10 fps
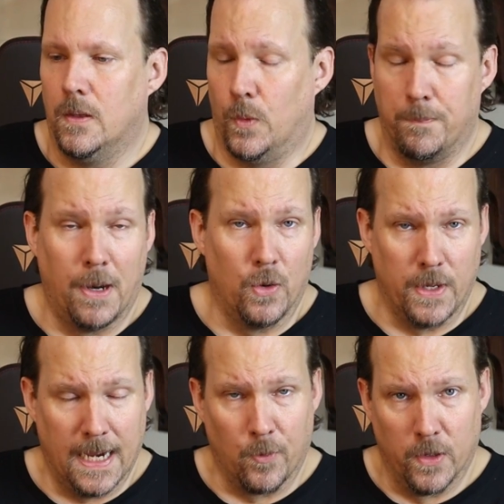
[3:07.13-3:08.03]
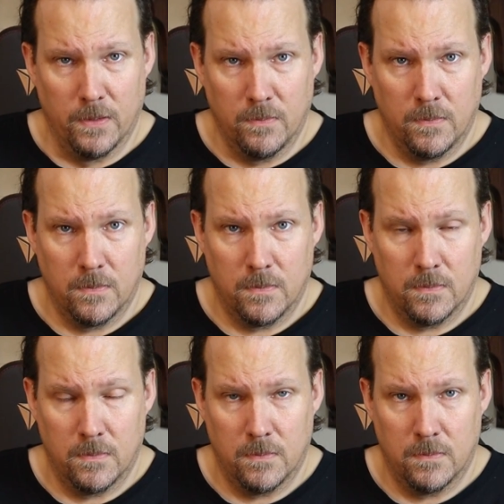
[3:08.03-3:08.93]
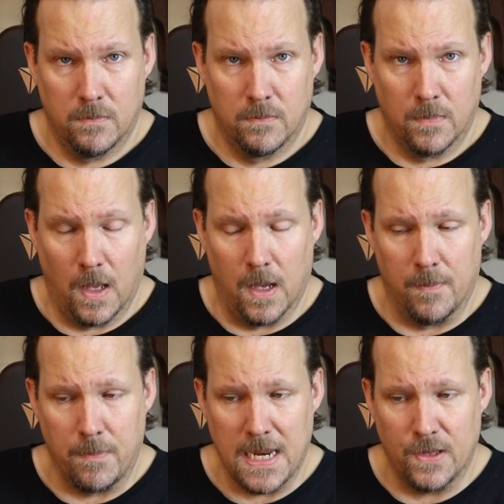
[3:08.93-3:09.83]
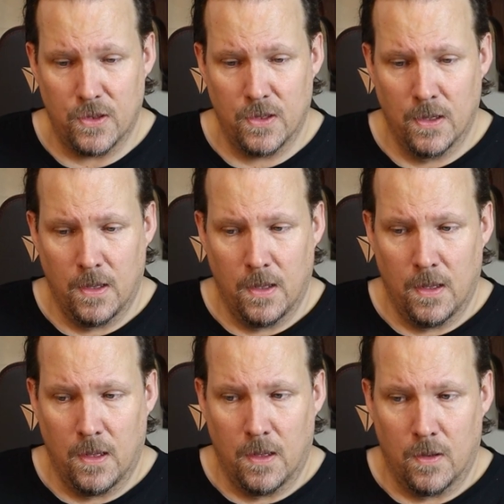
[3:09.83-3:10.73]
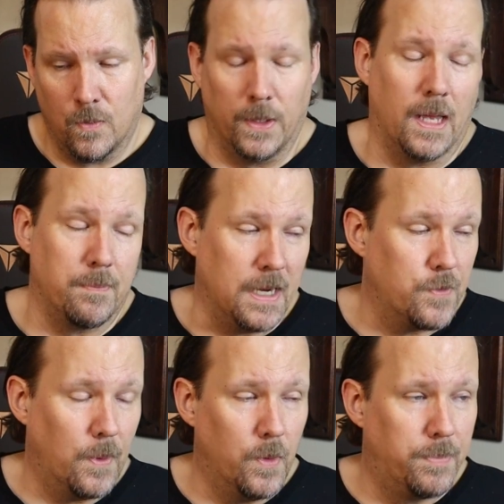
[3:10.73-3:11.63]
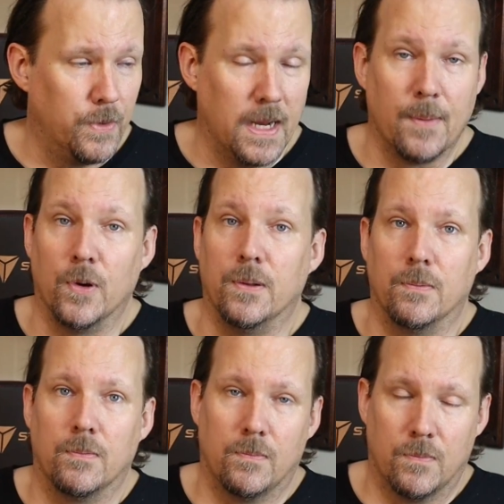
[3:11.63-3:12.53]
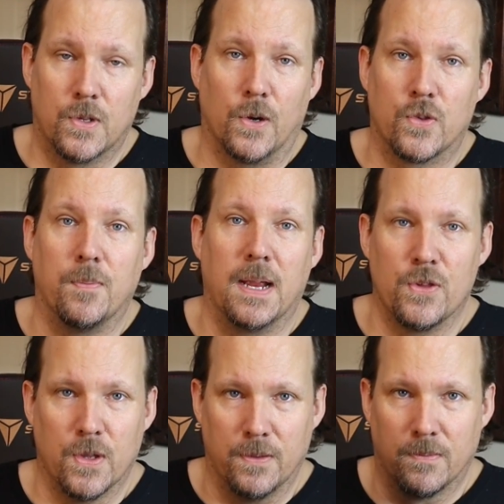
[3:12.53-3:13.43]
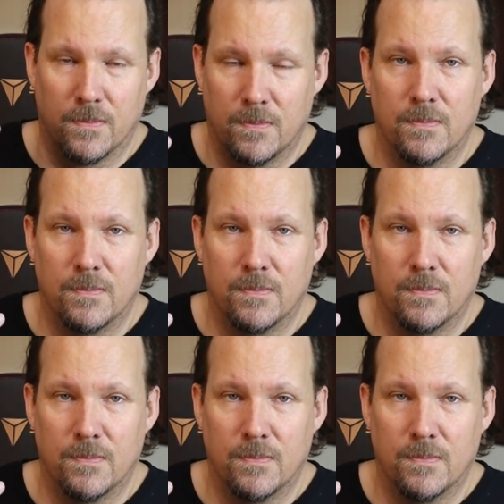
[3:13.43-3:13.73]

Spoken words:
When Poe Dameron when Poe Dameron starts to mention,